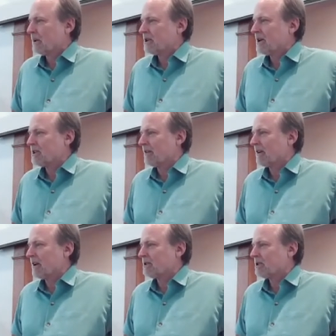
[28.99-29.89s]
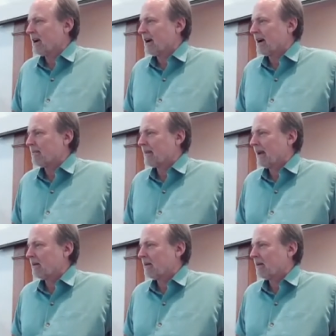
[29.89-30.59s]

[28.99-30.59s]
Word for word: which each of us share.